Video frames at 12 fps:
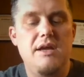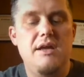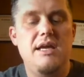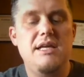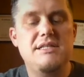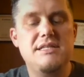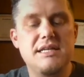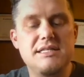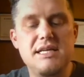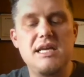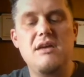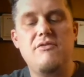It's
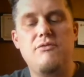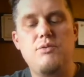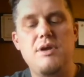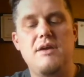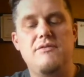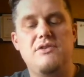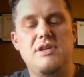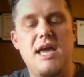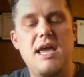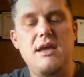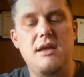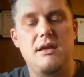as if we have
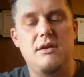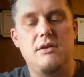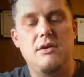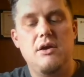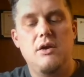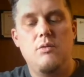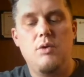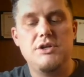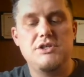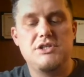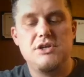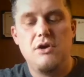taken what
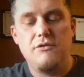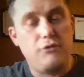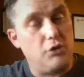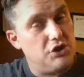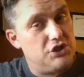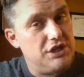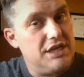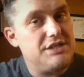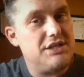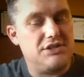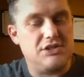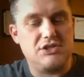is for
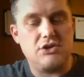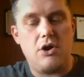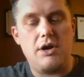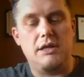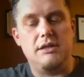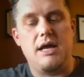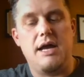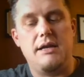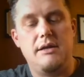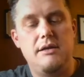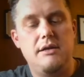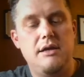Jesus a starting line
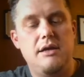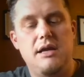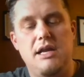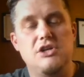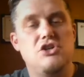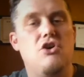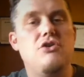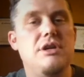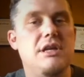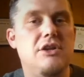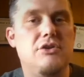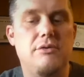and turned
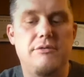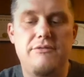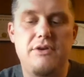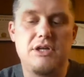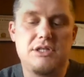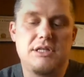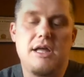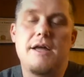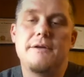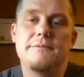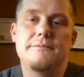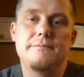it into a finish
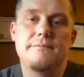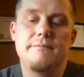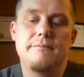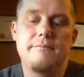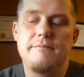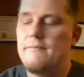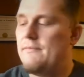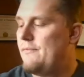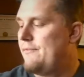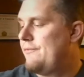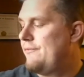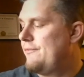
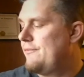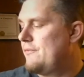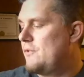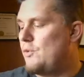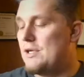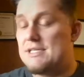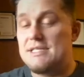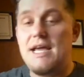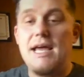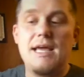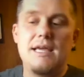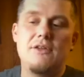line. What he's
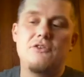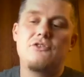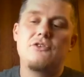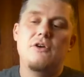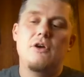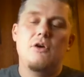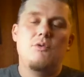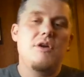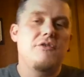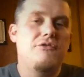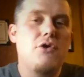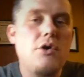saying is we
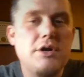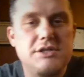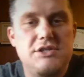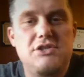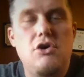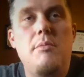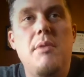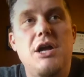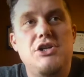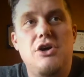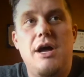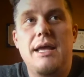have focused so
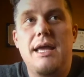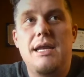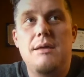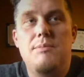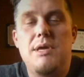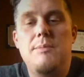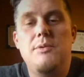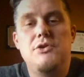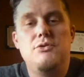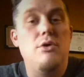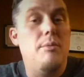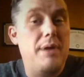much on getting people
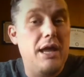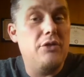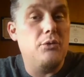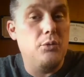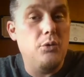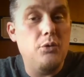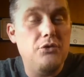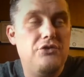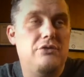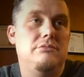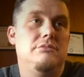to obey the rules,